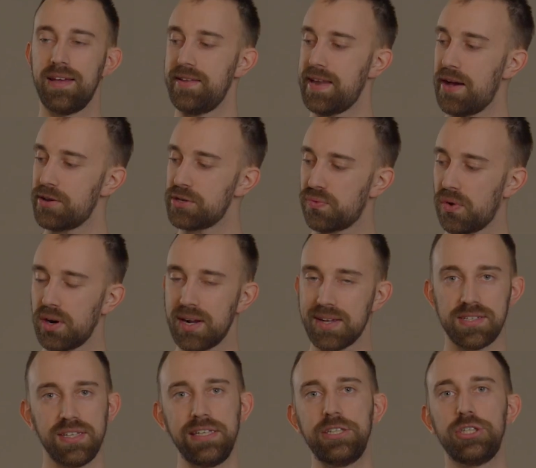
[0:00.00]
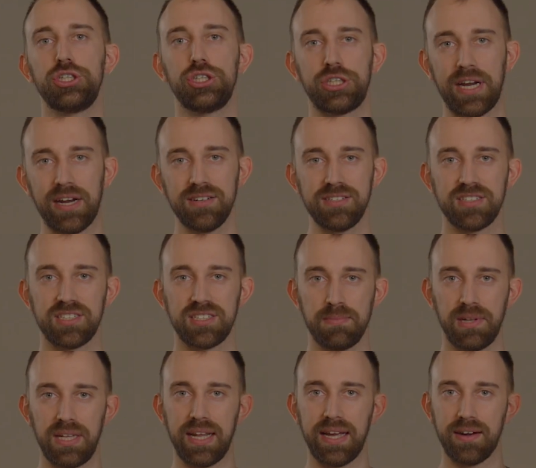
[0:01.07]
Now, as far as the shared
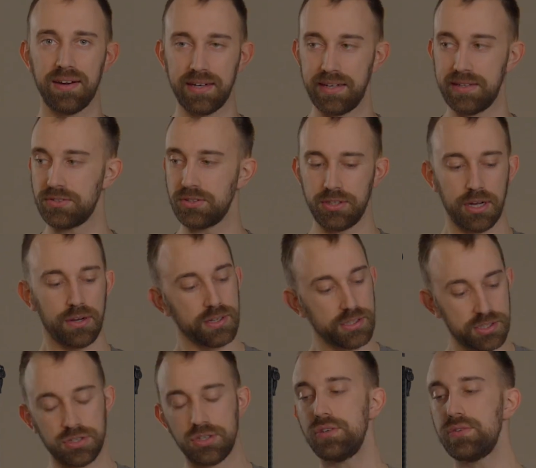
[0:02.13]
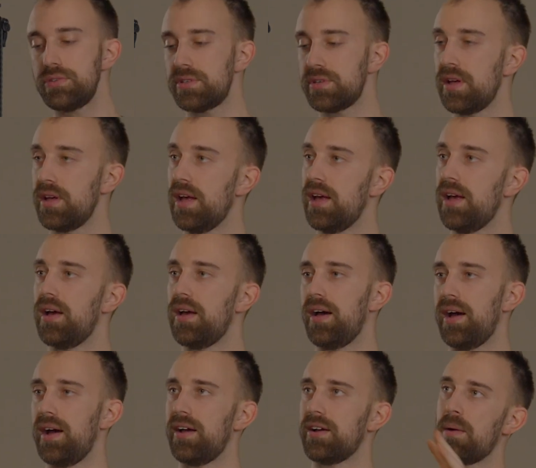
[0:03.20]
similarities, excuse
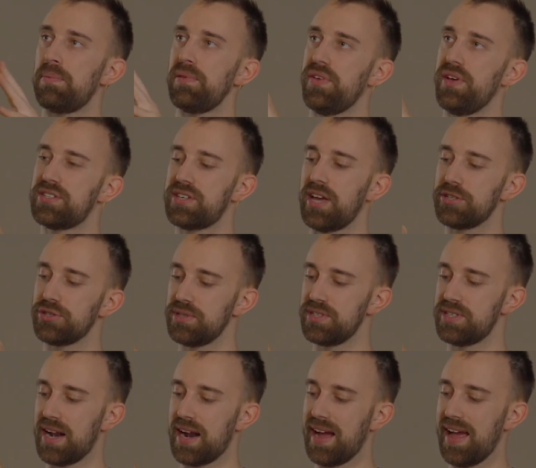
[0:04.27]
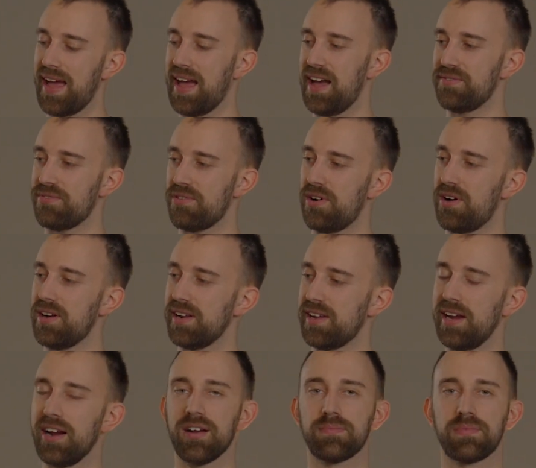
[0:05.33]
a couple of the accessories that I have on
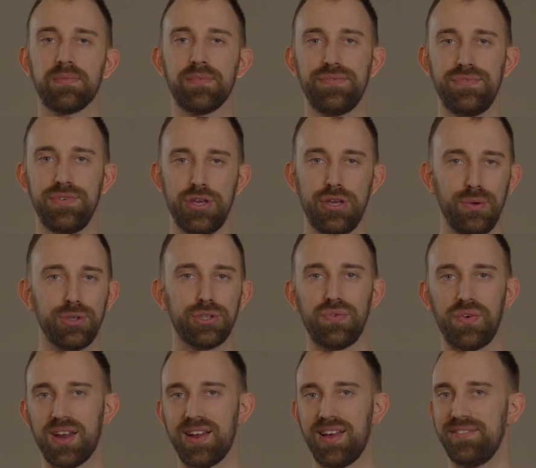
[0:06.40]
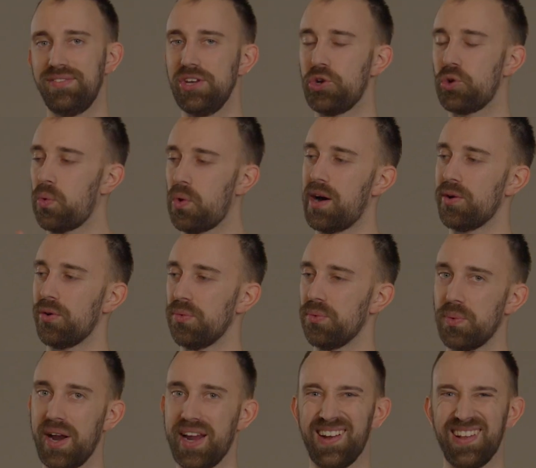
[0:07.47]
here. I'm a huge fan of the quad
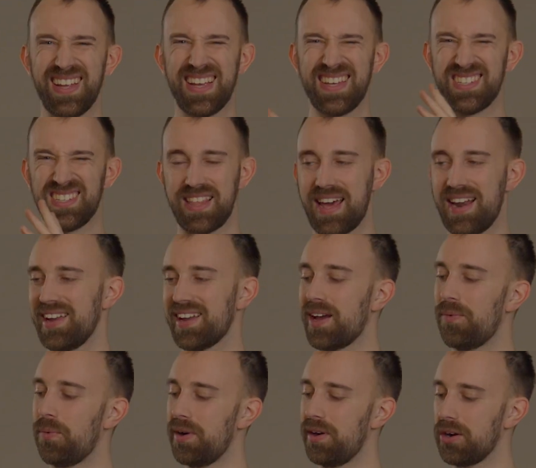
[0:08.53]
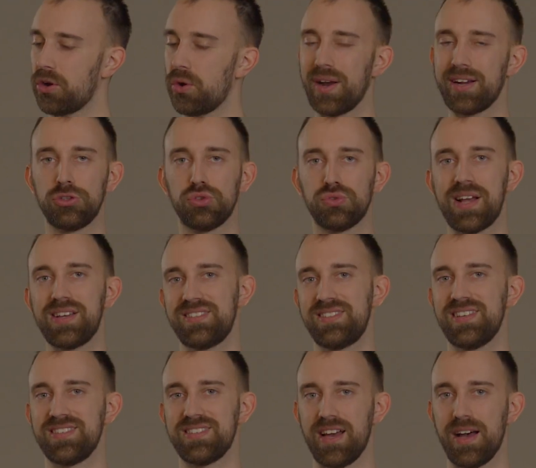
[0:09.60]
rail aesthetic and wanted to quick dress
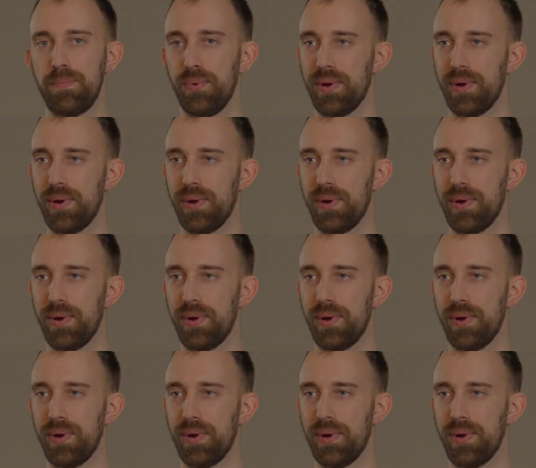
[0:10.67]
this up